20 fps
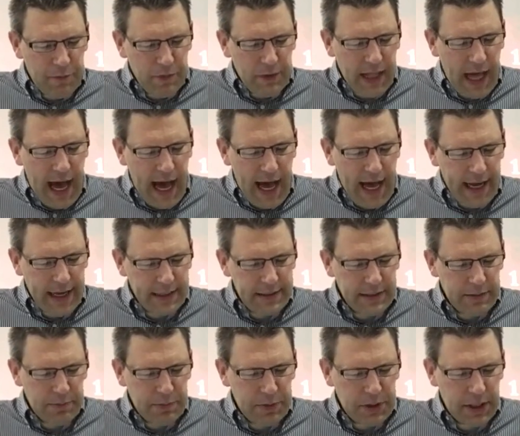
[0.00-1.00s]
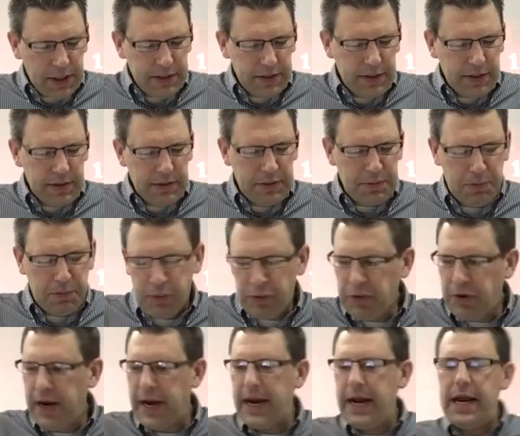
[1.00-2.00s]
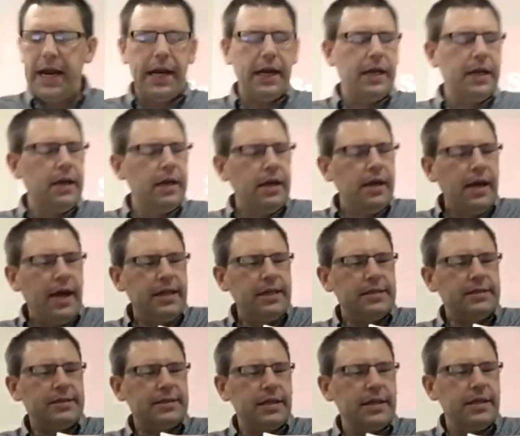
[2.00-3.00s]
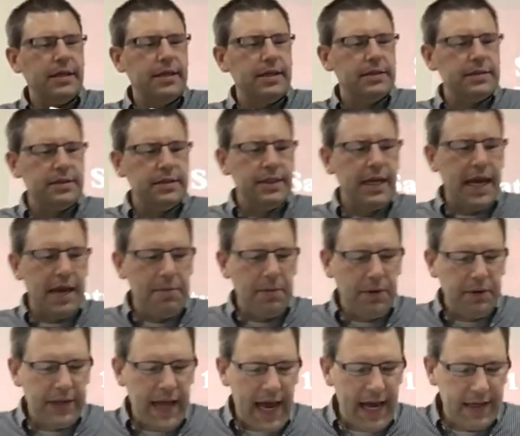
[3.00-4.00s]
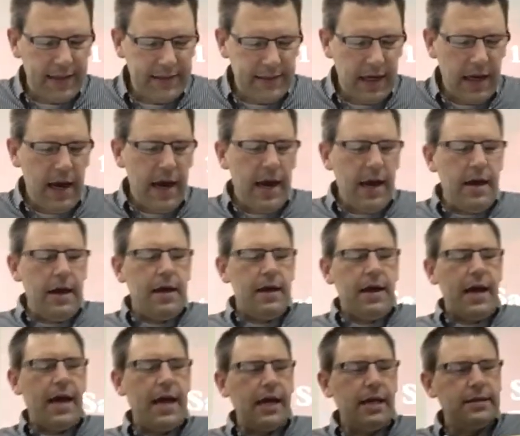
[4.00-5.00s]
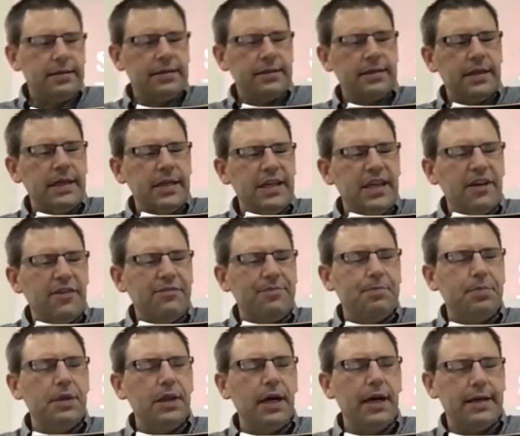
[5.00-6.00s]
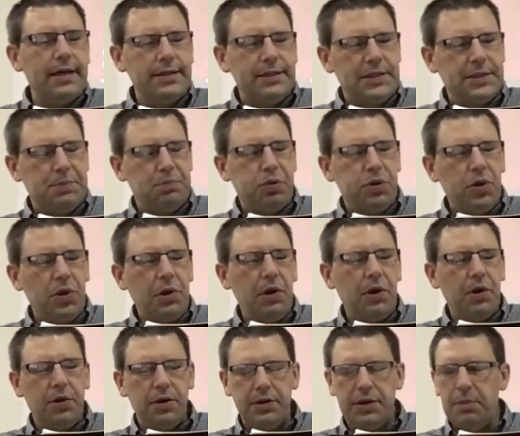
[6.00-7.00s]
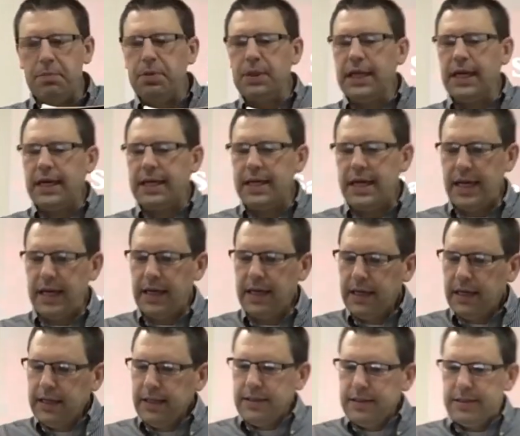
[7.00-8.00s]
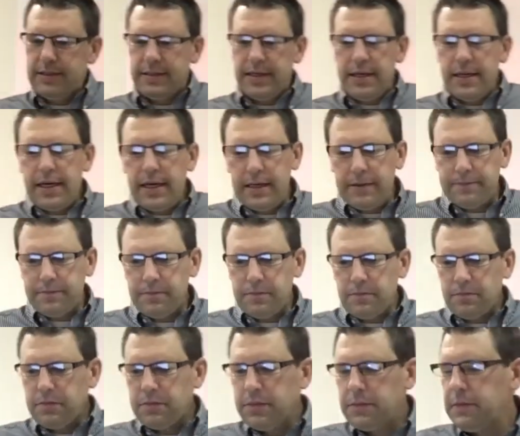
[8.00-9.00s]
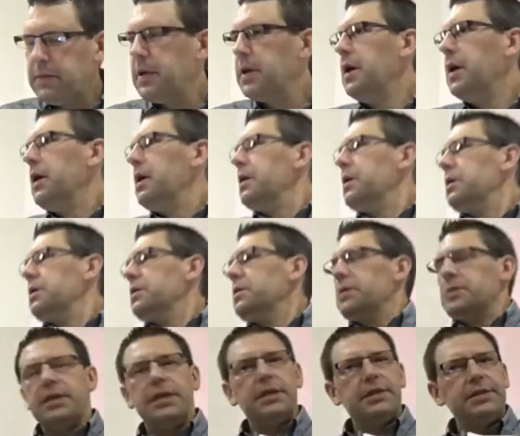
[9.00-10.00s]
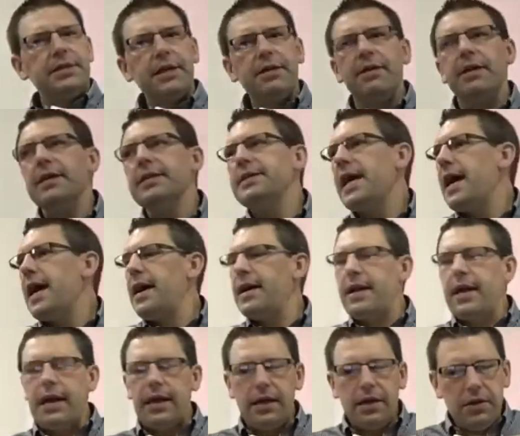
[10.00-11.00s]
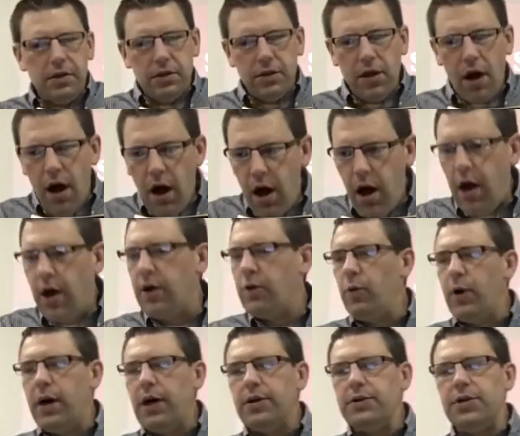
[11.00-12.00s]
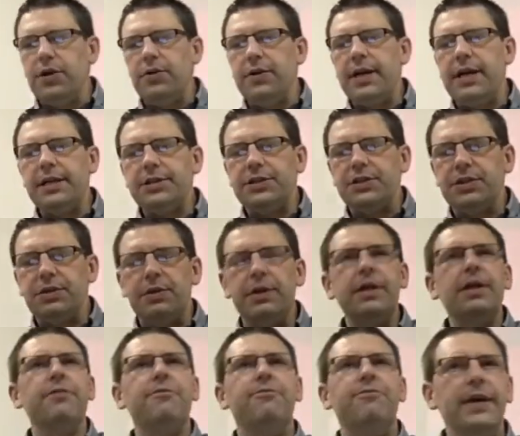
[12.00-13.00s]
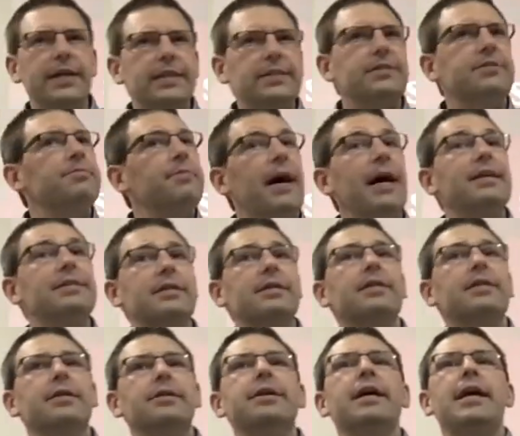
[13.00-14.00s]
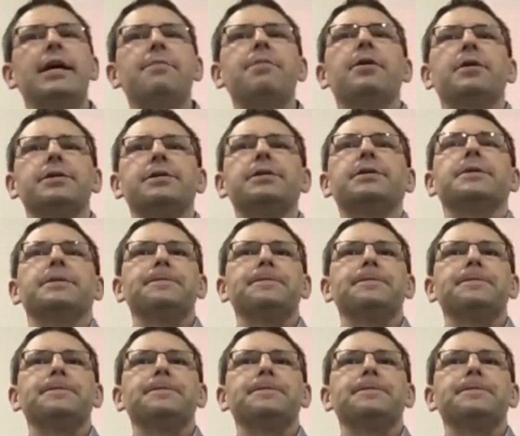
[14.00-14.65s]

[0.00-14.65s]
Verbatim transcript: lies and plunder and prey, and the city is labeled as a city of bloods, plural, the bloody city. The Assyrians had a long, well known history of victimizing their neighbors